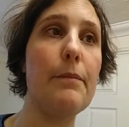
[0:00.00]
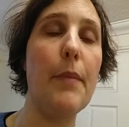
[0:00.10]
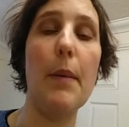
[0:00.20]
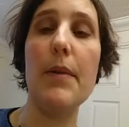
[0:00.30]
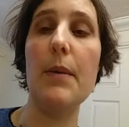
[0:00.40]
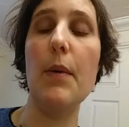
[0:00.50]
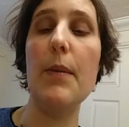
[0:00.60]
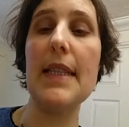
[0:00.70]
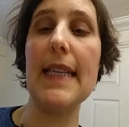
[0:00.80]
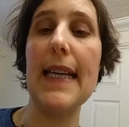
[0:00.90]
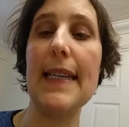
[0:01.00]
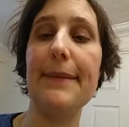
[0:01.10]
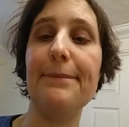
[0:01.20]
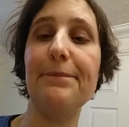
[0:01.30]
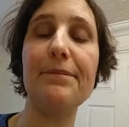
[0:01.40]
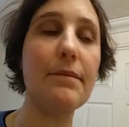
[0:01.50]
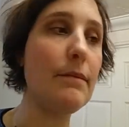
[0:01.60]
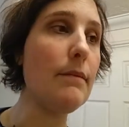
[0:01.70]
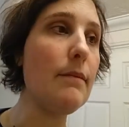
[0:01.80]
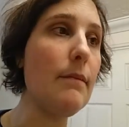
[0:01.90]
pop some hummus together.
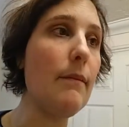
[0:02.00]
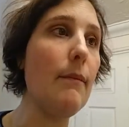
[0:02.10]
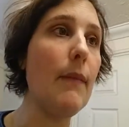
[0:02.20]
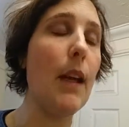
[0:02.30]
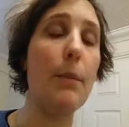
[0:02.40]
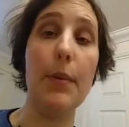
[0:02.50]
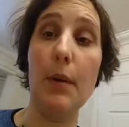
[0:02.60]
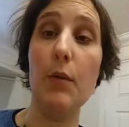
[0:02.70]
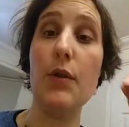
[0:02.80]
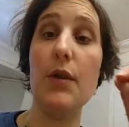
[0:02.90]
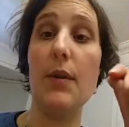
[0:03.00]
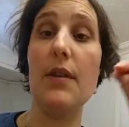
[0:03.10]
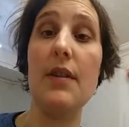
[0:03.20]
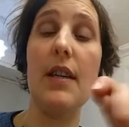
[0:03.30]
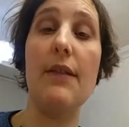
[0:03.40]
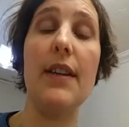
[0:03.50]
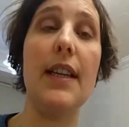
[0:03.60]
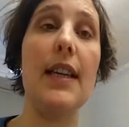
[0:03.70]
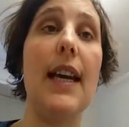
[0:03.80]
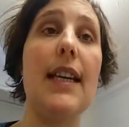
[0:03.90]
But I'm also just
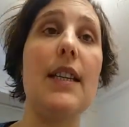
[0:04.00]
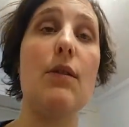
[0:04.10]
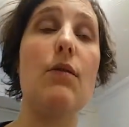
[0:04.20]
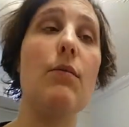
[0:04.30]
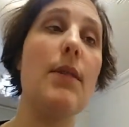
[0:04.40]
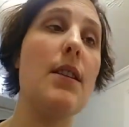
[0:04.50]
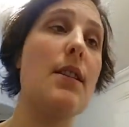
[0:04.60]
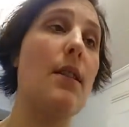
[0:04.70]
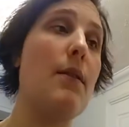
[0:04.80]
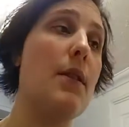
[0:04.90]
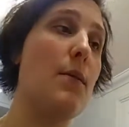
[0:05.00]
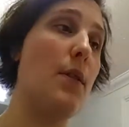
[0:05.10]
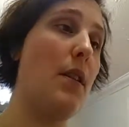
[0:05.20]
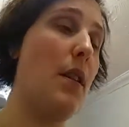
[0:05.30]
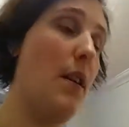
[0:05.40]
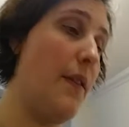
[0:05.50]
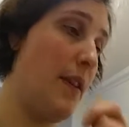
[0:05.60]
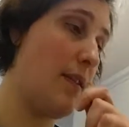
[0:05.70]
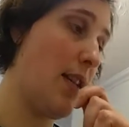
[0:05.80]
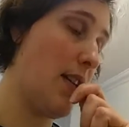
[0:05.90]
having eight almonds, so it's 1.5
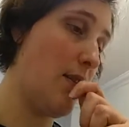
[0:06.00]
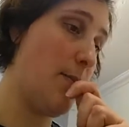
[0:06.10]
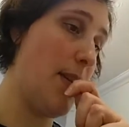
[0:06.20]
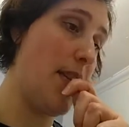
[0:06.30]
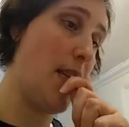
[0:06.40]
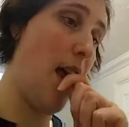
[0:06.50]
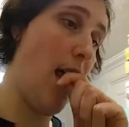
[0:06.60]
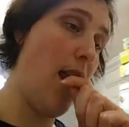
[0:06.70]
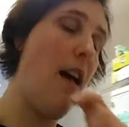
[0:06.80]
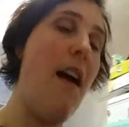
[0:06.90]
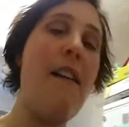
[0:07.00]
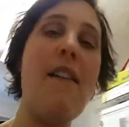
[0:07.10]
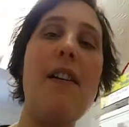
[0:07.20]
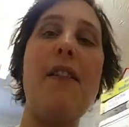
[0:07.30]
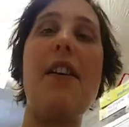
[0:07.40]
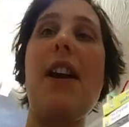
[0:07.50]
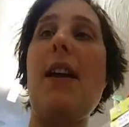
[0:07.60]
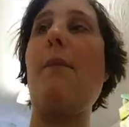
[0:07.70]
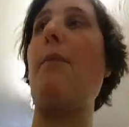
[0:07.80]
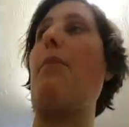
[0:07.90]
healthy extra B's today.
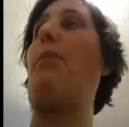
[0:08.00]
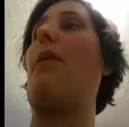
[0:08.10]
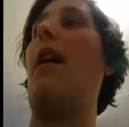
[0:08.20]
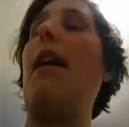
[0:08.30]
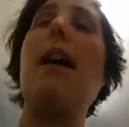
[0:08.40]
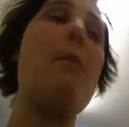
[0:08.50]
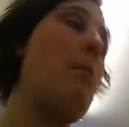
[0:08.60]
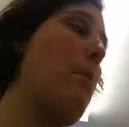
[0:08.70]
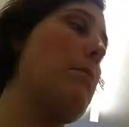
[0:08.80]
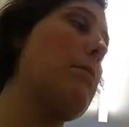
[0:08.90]
There's